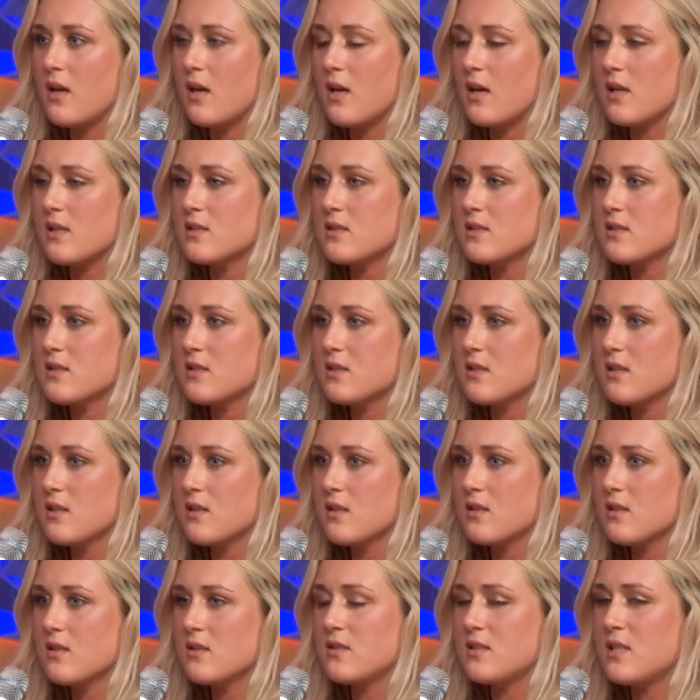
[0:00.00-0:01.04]
It's
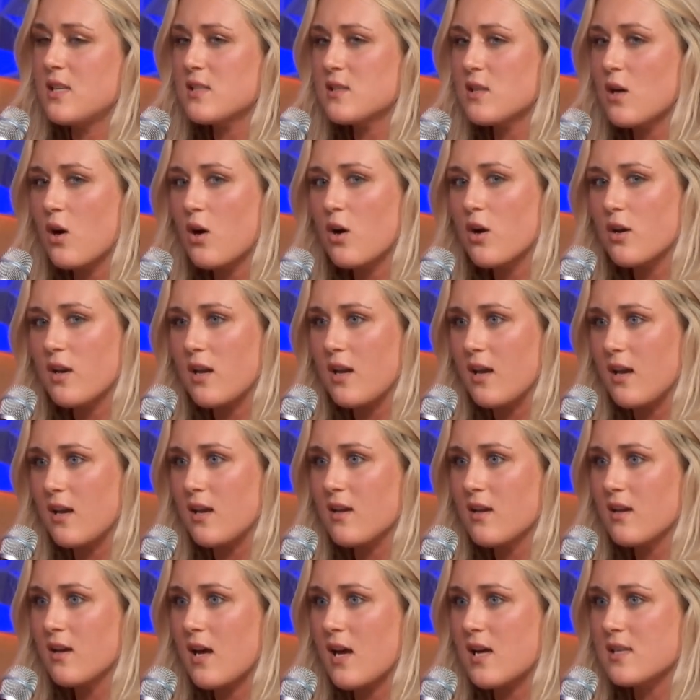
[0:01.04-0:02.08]
disheartening